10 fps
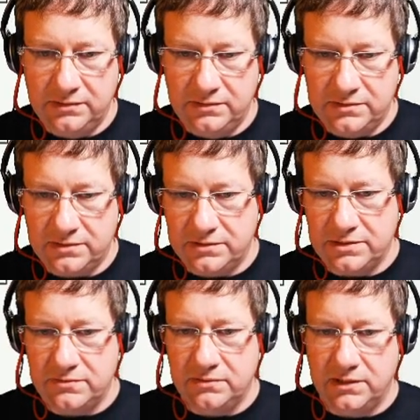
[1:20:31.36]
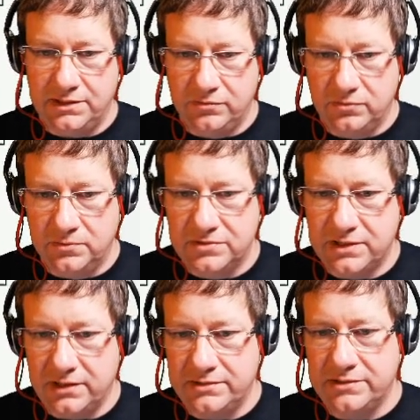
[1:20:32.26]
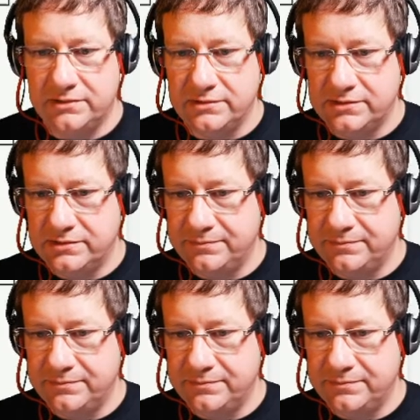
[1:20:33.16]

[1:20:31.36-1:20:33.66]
they don't look like normal skeletons.